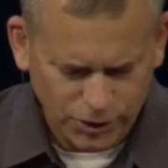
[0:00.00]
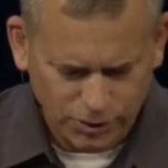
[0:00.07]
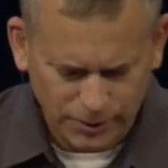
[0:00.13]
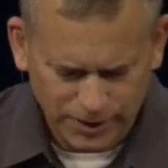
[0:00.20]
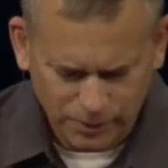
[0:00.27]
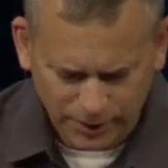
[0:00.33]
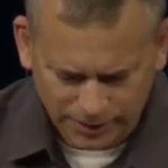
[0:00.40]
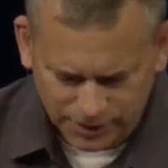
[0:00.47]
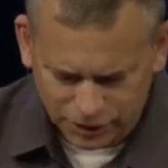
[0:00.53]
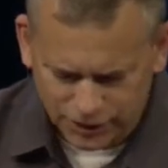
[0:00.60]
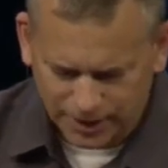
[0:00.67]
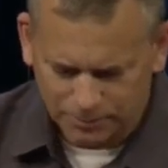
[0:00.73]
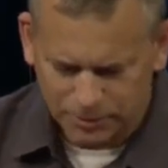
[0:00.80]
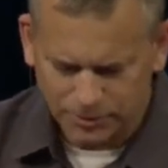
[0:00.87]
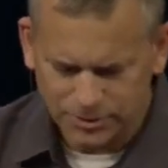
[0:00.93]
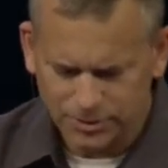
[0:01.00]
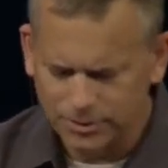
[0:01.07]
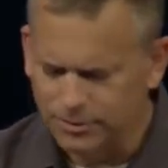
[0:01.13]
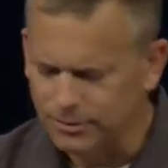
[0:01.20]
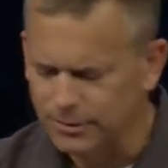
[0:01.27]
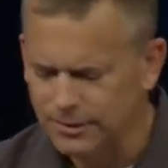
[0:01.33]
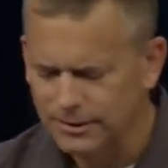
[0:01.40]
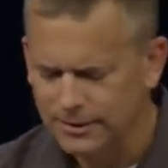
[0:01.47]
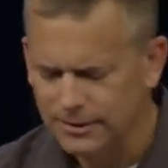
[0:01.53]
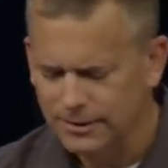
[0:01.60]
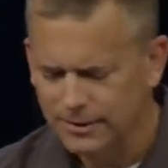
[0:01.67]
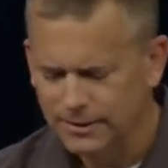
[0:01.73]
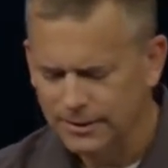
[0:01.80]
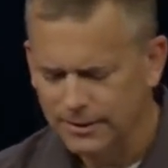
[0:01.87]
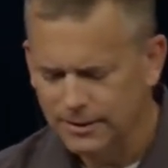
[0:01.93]
you to read the rest of chapter 2,
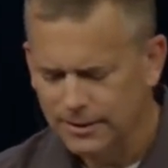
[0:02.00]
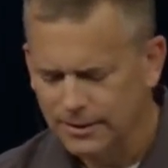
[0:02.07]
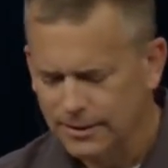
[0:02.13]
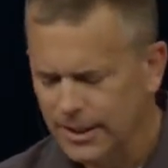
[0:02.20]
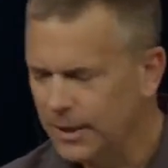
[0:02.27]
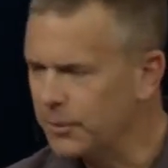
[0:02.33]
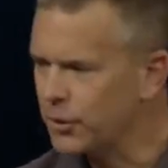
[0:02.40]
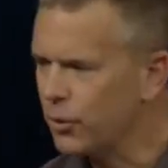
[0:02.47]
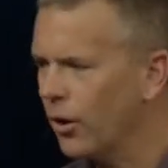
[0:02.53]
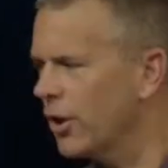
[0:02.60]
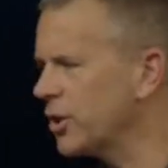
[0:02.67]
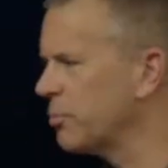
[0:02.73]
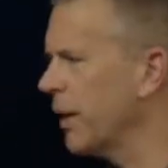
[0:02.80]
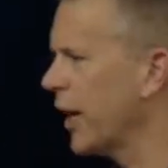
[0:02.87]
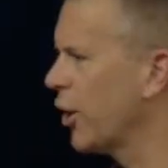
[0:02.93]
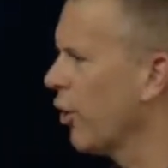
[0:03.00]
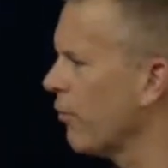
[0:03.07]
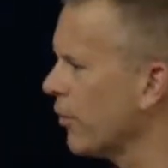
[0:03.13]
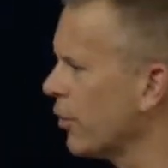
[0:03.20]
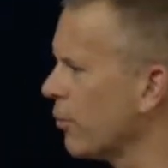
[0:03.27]
he would cross back over the